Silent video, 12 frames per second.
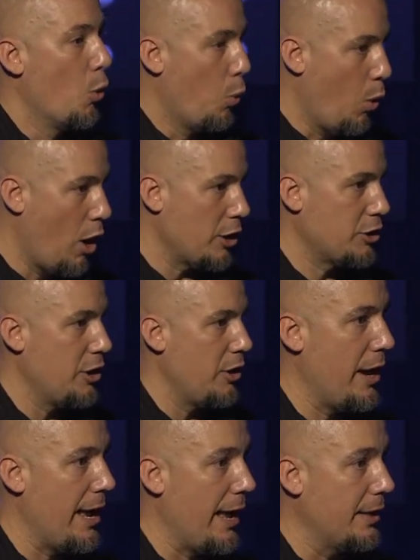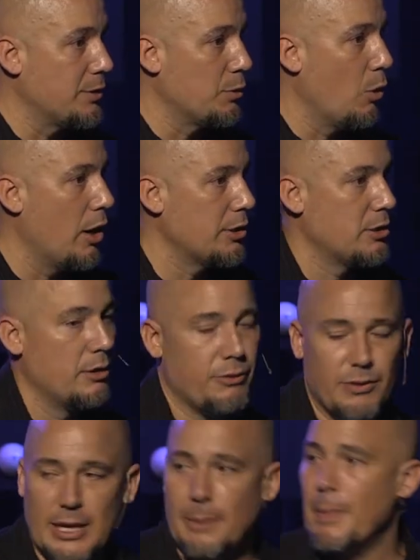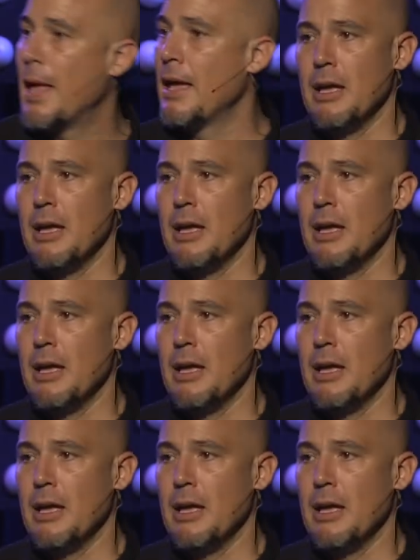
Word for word: wash hands, wash their feet.